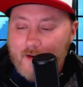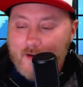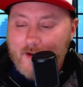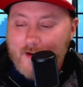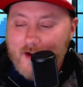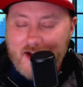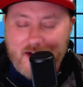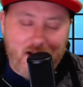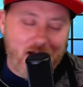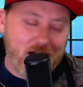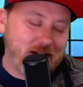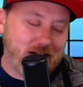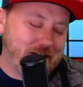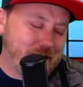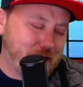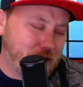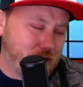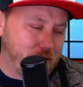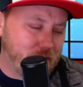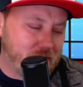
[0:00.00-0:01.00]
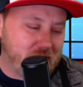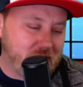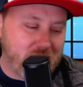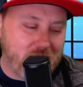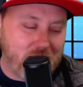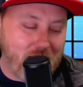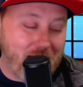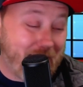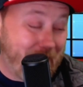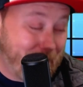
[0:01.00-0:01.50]
And I know
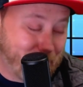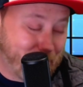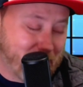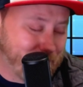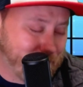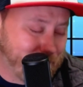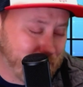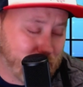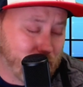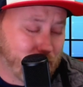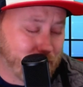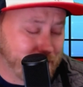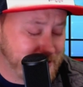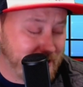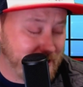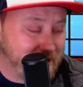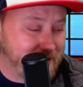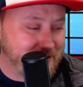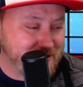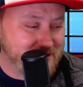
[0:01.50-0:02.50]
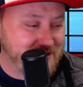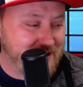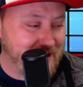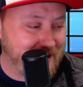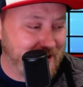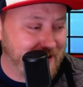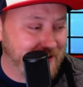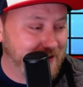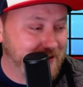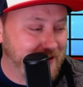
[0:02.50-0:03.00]
that I'm difficult to
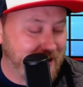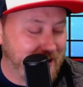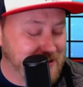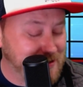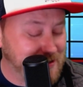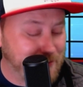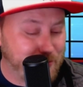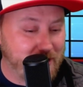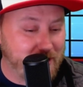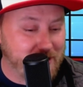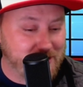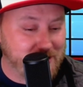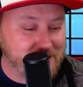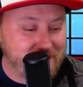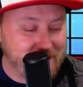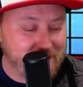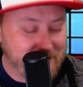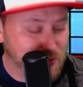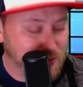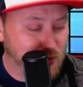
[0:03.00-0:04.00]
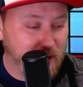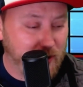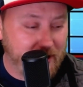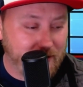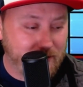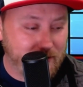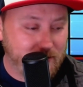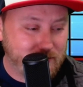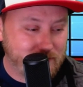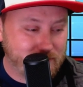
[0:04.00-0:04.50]
understand as a person as well,